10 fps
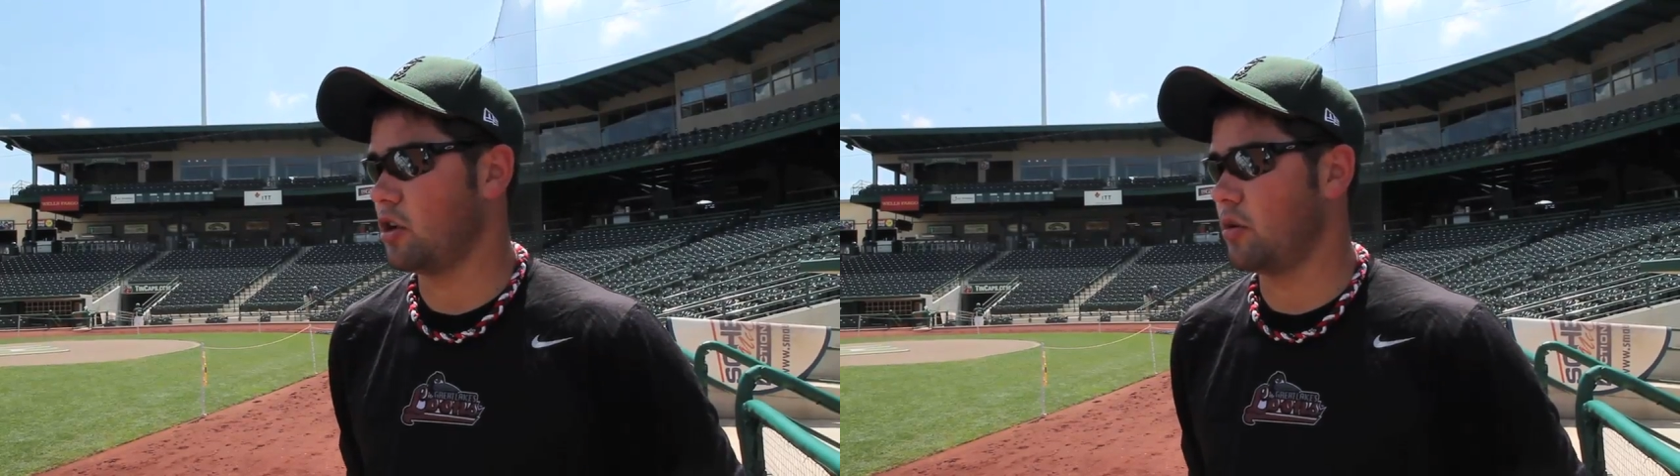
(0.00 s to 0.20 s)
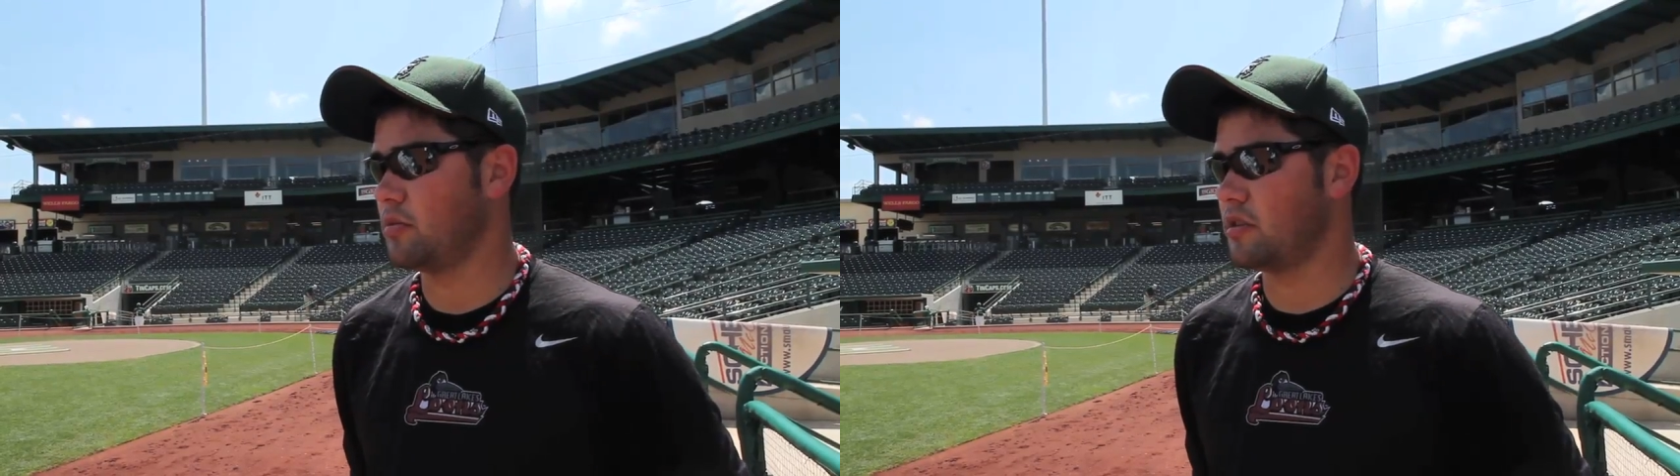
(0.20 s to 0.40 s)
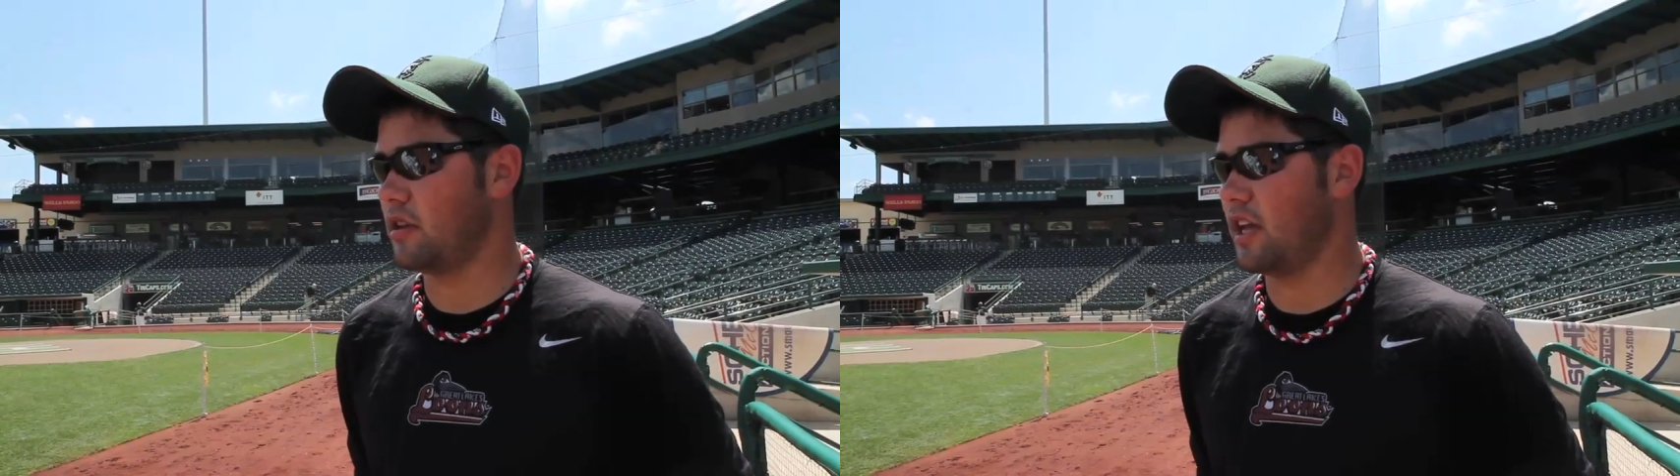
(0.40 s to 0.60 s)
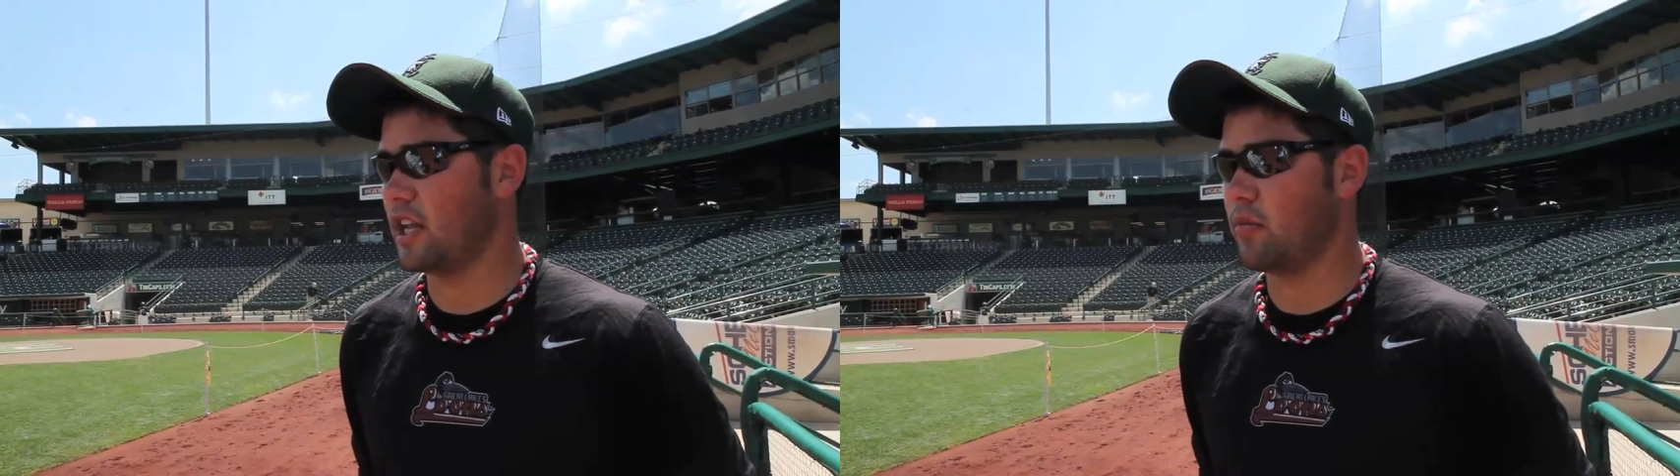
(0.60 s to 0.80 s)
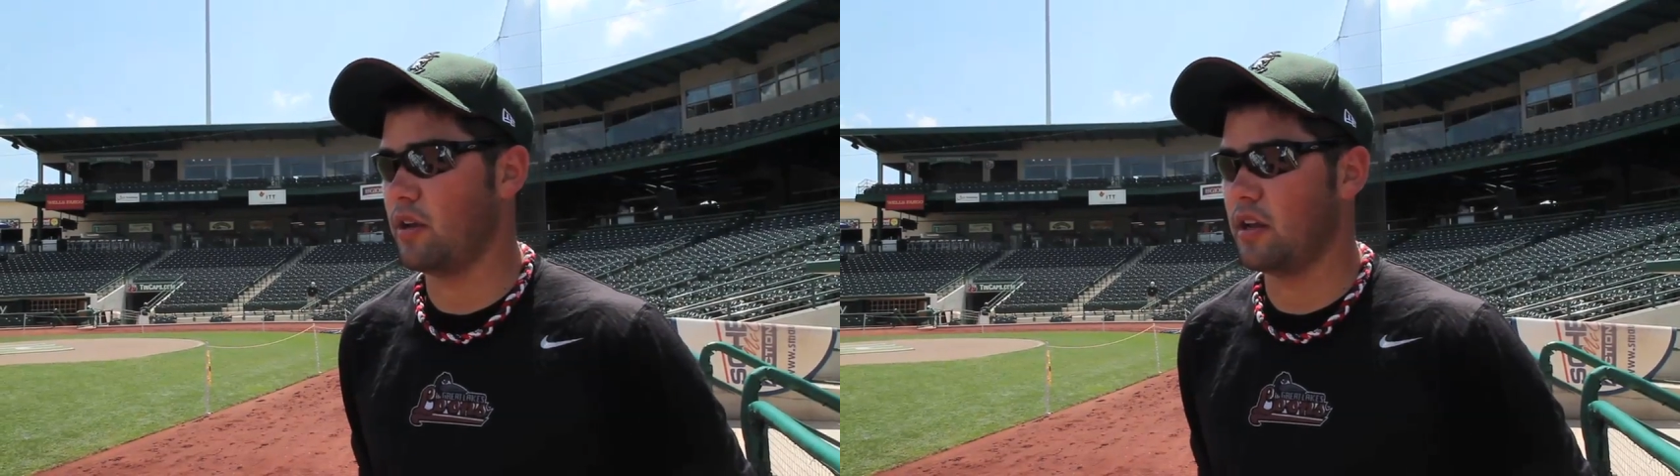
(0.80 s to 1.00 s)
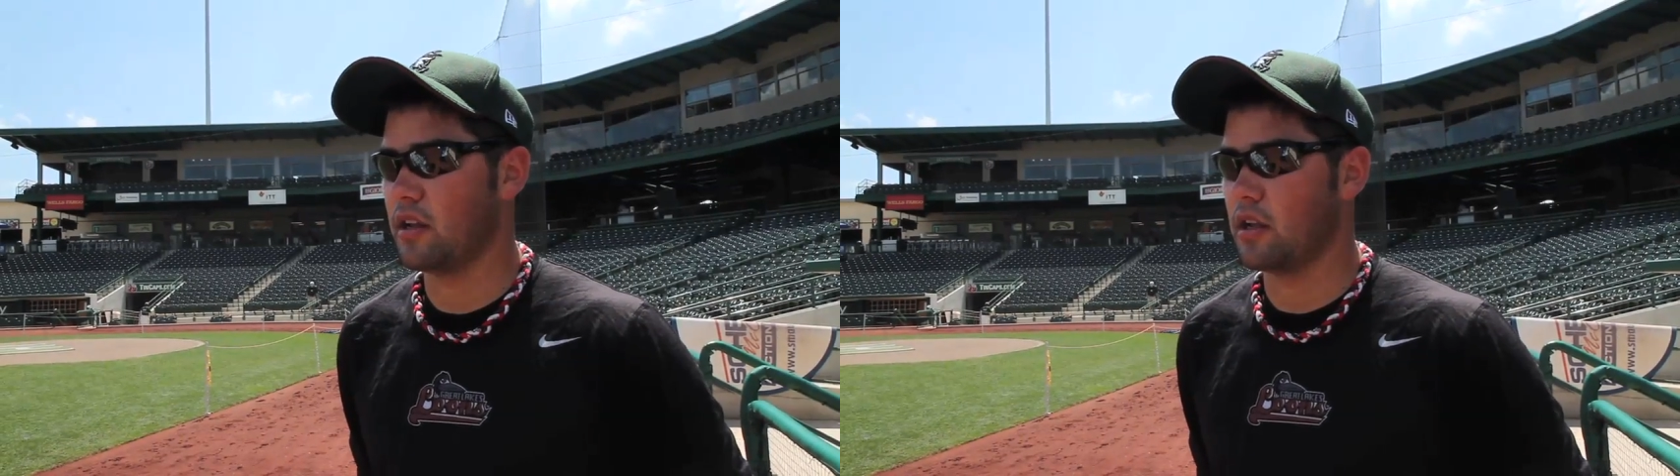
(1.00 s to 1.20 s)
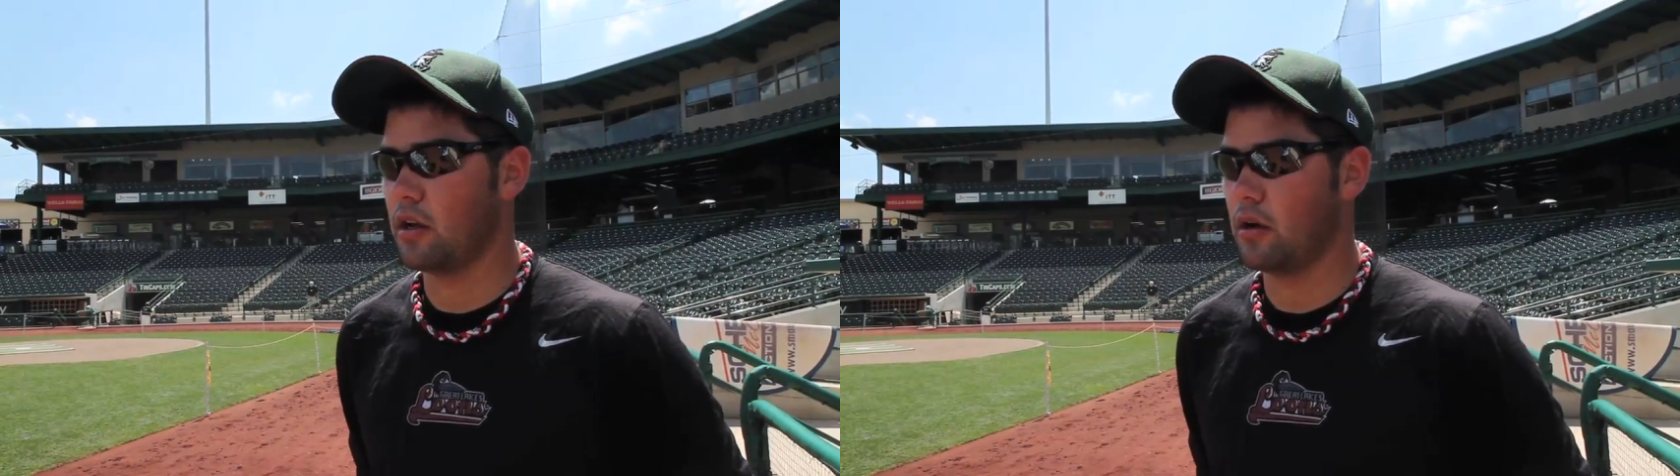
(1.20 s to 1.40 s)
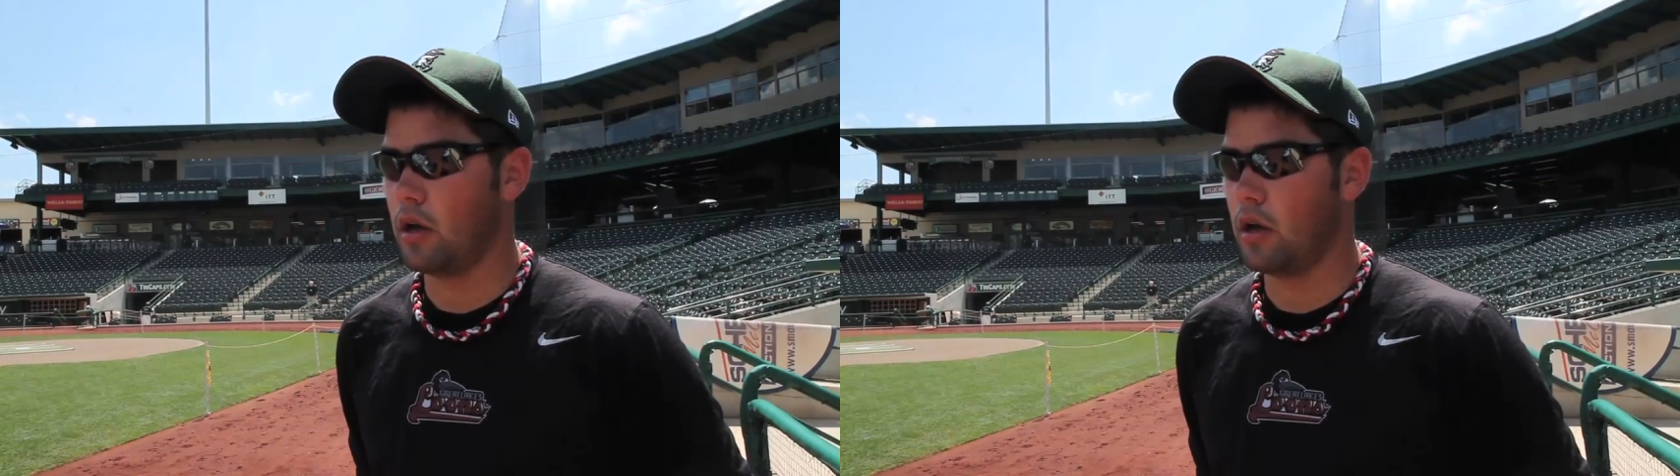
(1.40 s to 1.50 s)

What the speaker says: open to the last minute. So